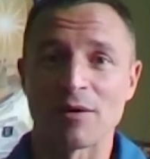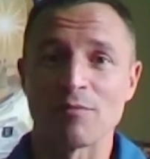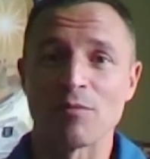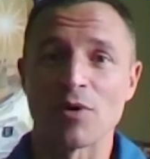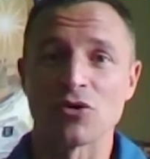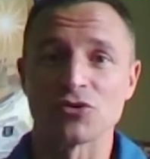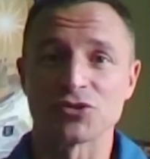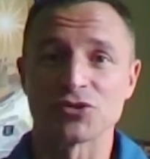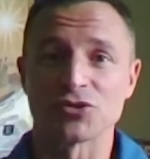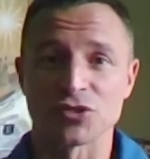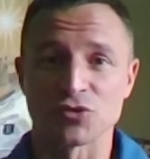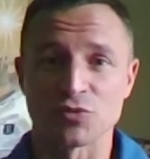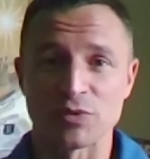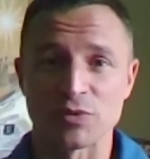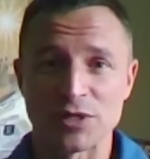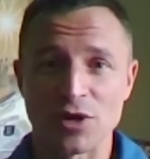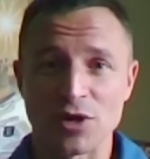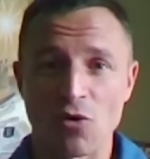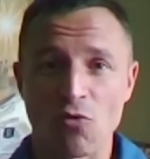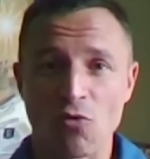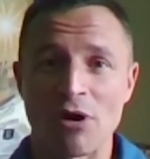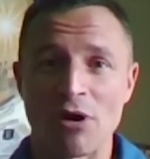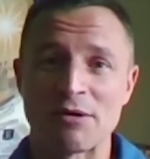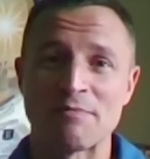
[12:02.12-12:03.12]
most is we
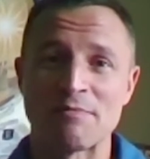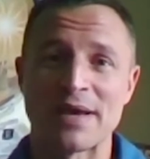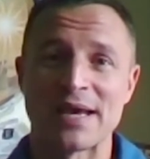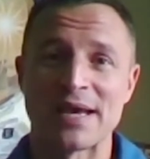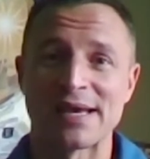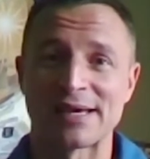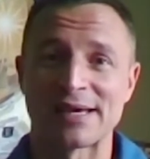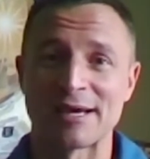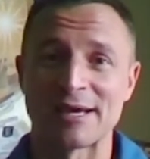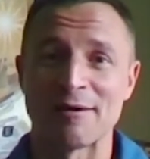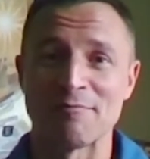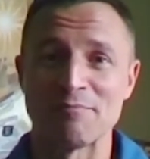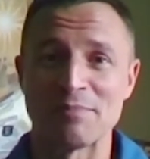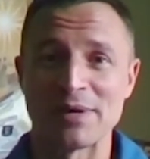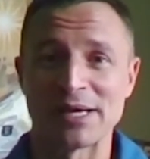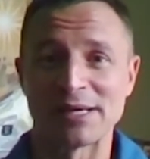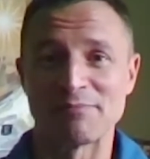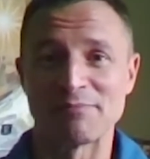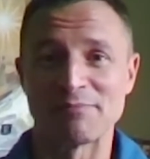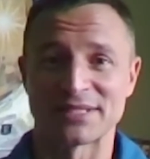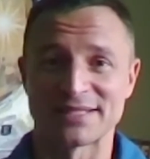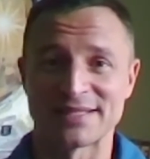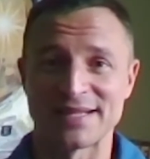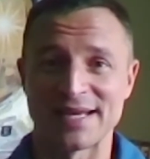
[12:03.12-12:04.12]
don't want to make a big
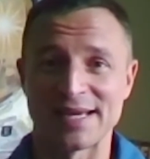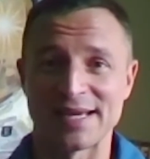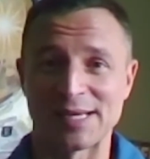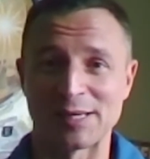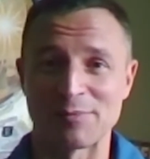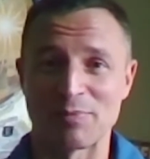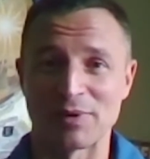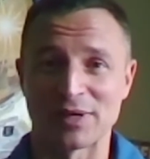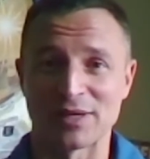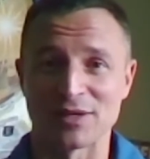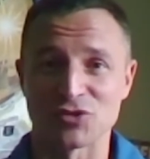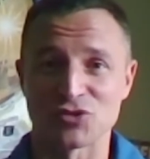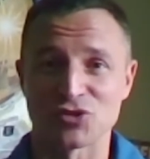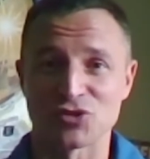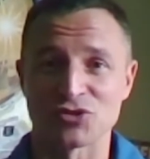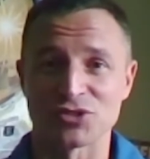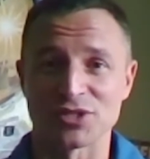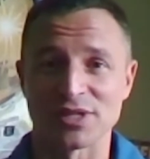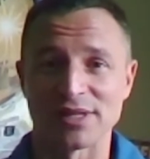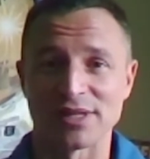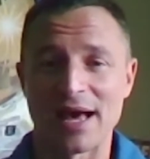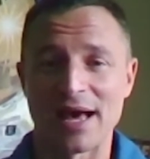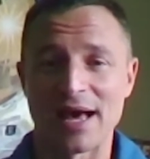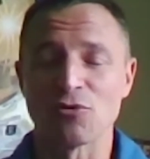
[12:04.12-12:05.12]
mistake, because there's a
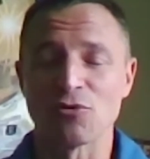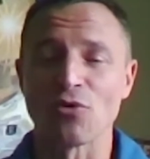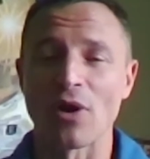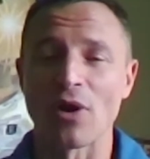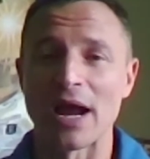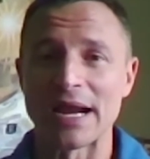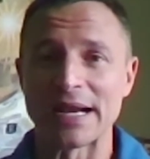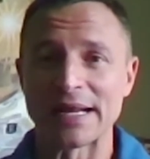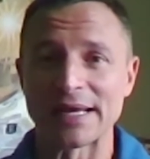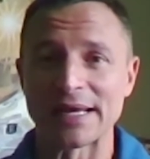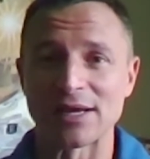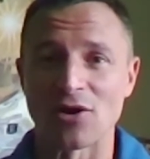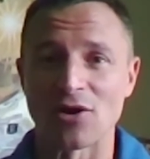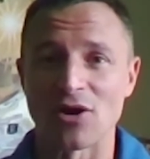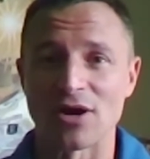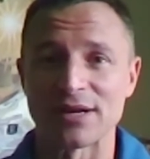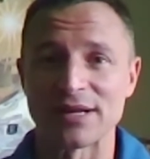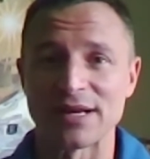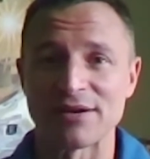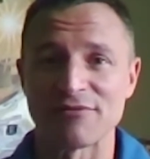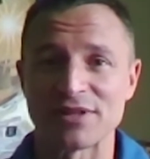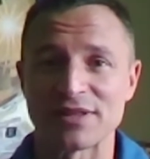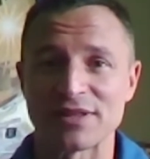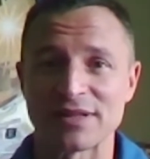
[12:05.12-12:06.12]
lot riding on
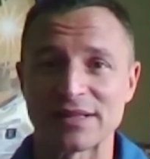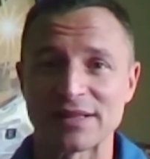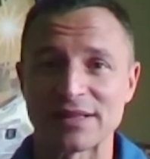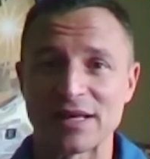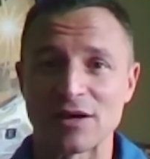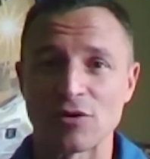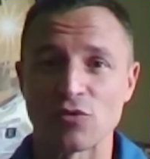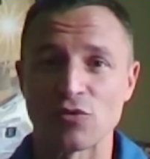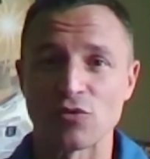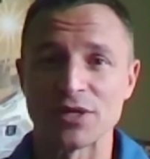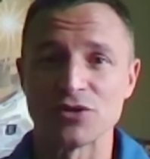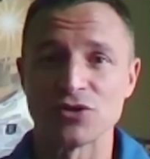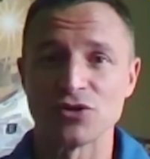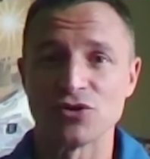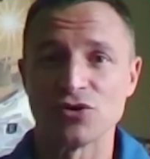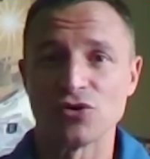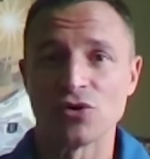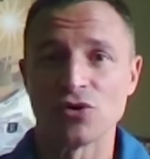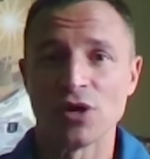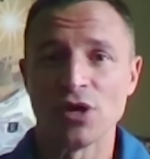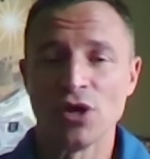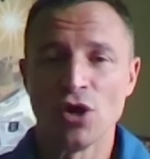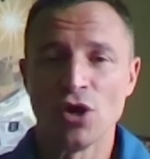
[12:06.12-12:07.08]
everything that we do.